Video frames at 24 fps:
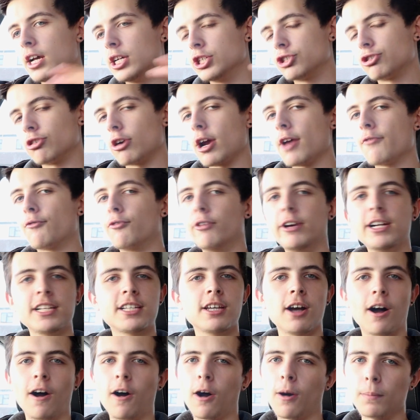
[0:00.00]
drive really
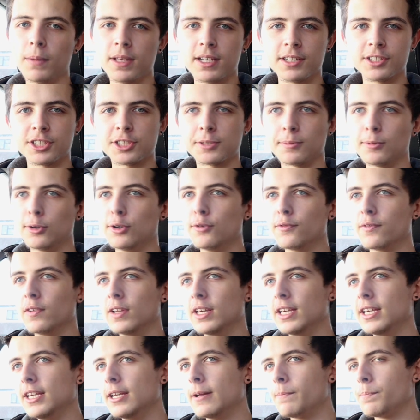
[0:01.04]
calmly and
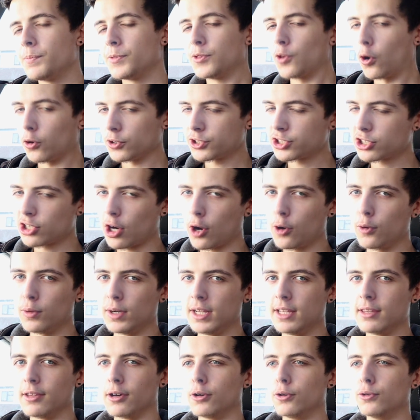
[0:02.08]
smoothly, not
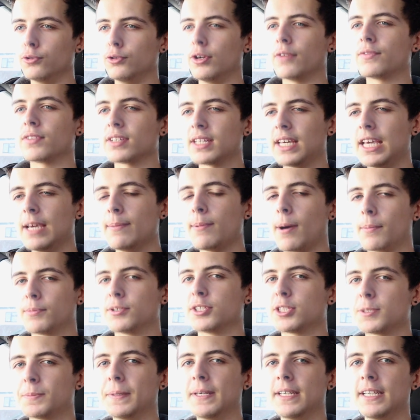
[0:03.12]
slowly though, you have to keep up
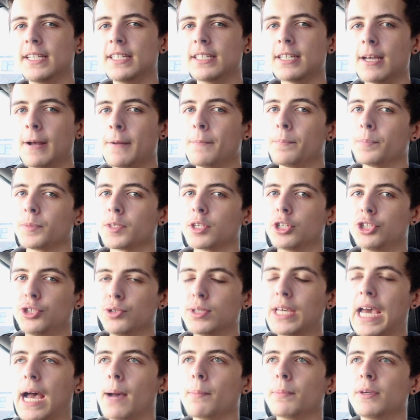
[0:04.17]
to speed, because you
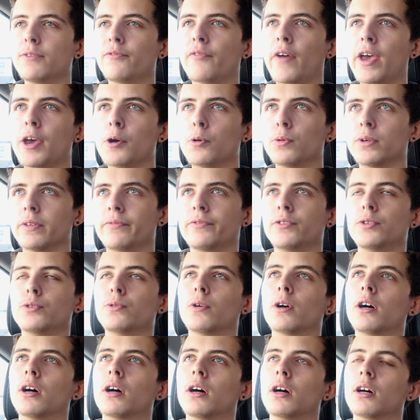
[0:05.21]
can be failed if
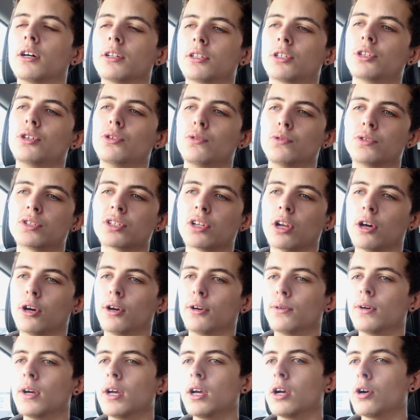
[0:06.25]
you are too
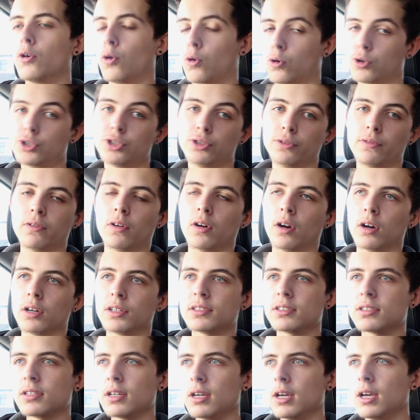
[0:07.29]
slow or too
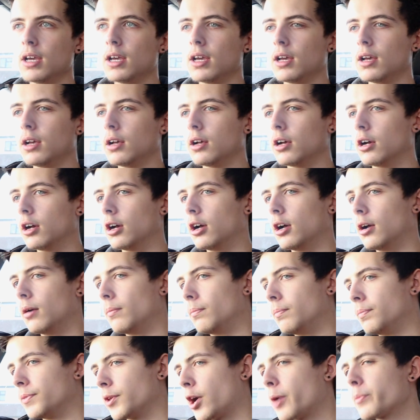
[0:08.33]
fast.
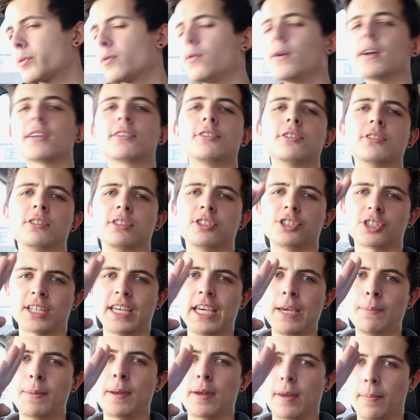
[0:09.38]
I'm quite good at just
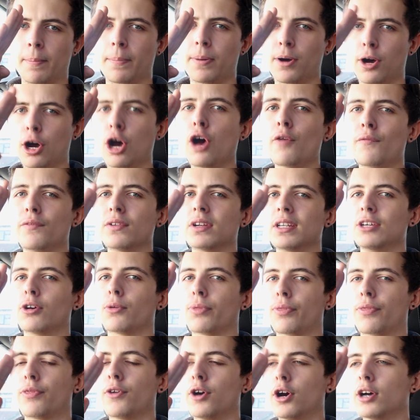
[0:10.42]
keeping it perfectly
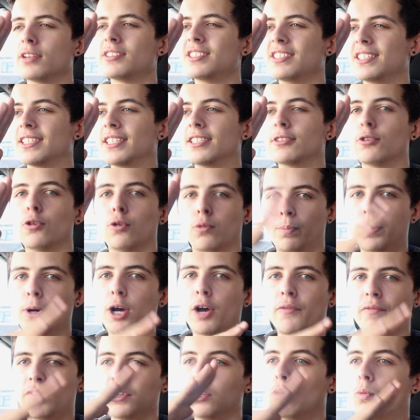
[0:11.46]
on 30, or
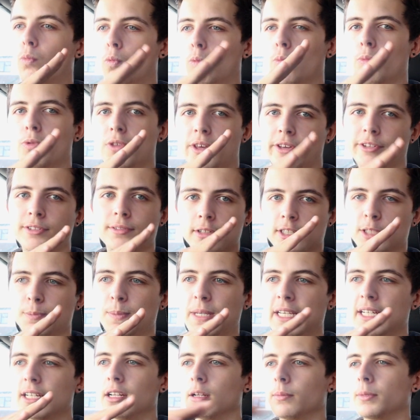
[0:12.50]
perfectly on the
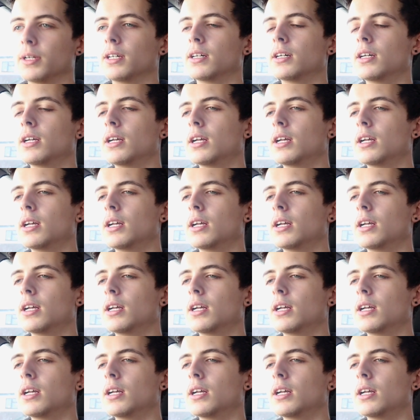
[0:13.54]
speed limit.